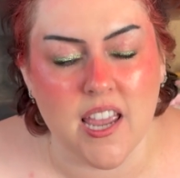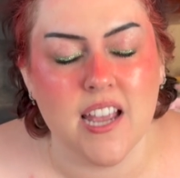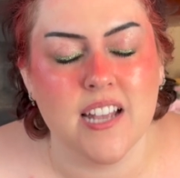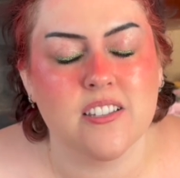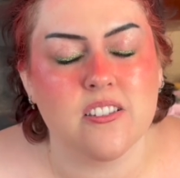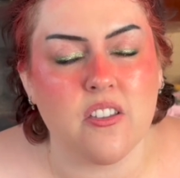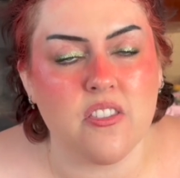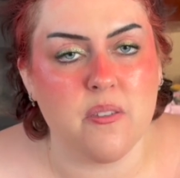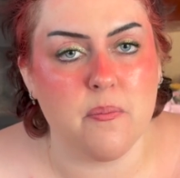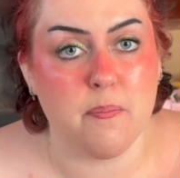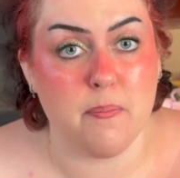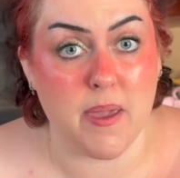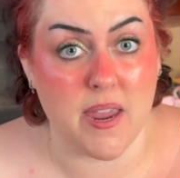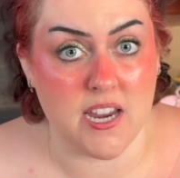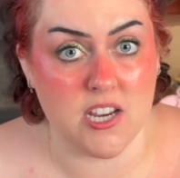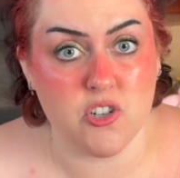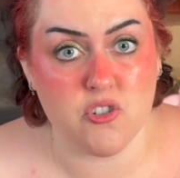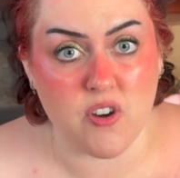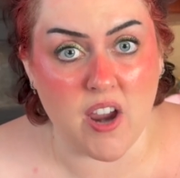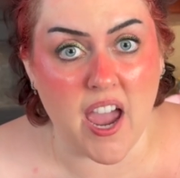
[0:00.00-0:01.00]
It's on the
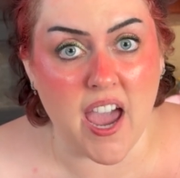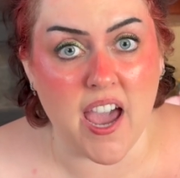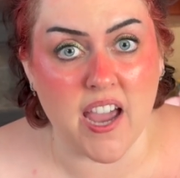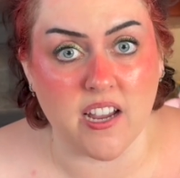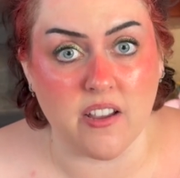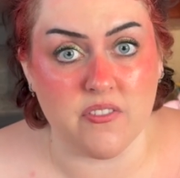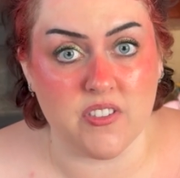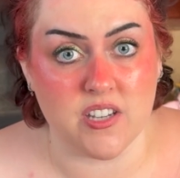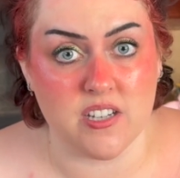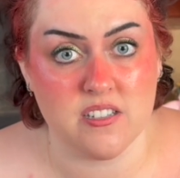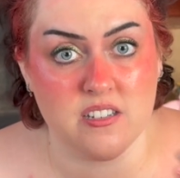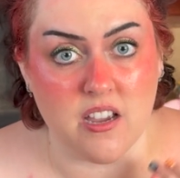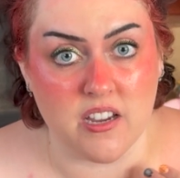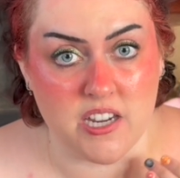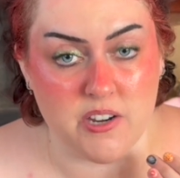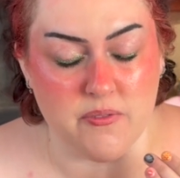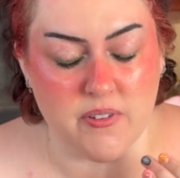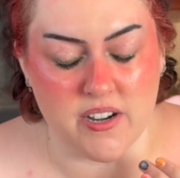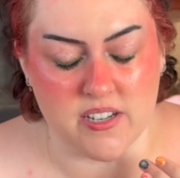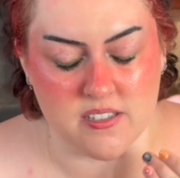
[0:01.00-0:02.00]
main drag of the
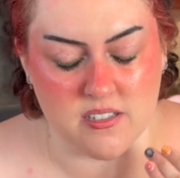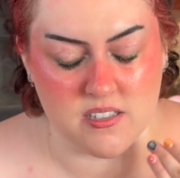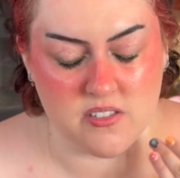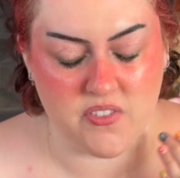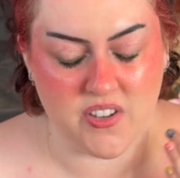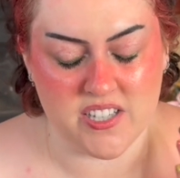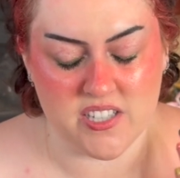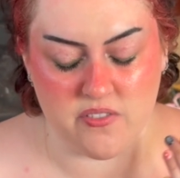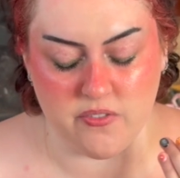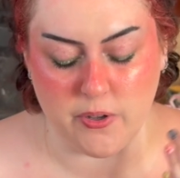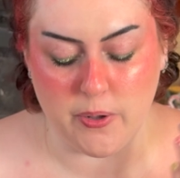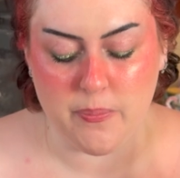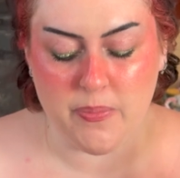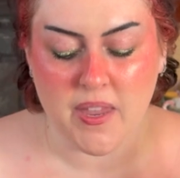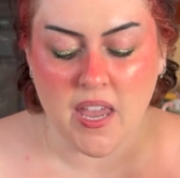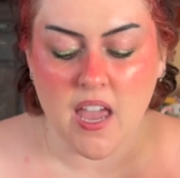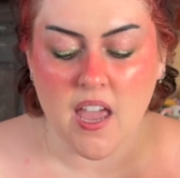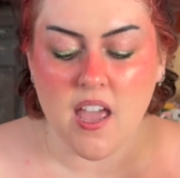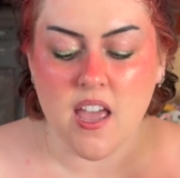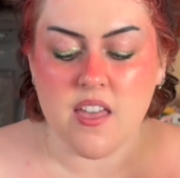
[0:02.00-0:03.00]
Kentucky Renaissance Festival.
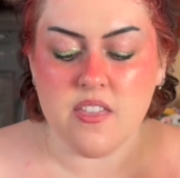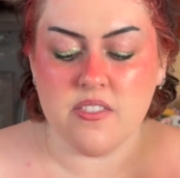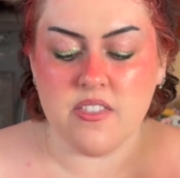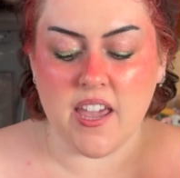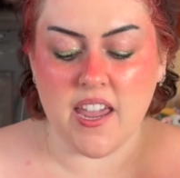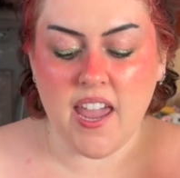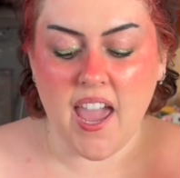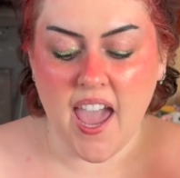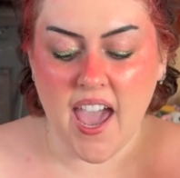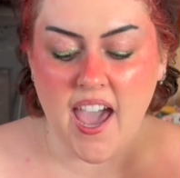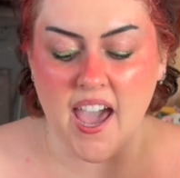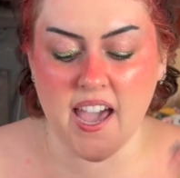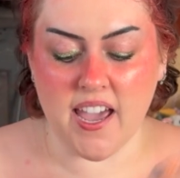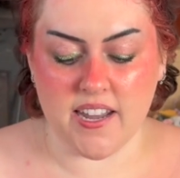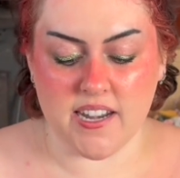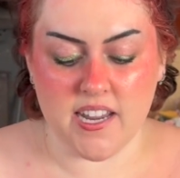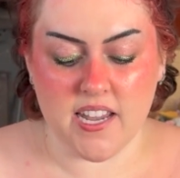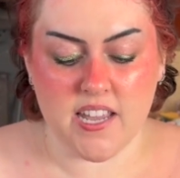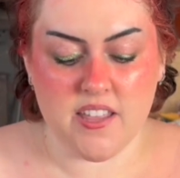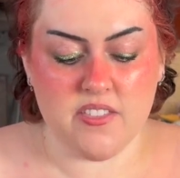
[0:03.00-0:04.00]
They
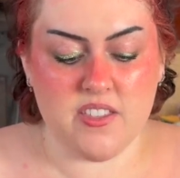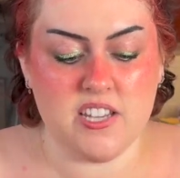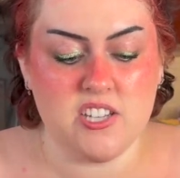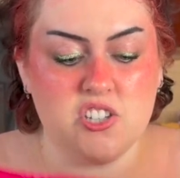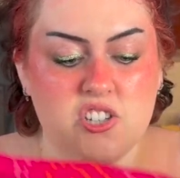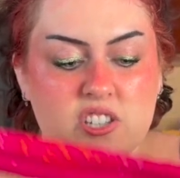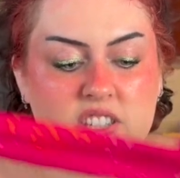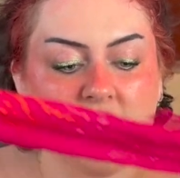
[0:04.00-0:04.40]
had these just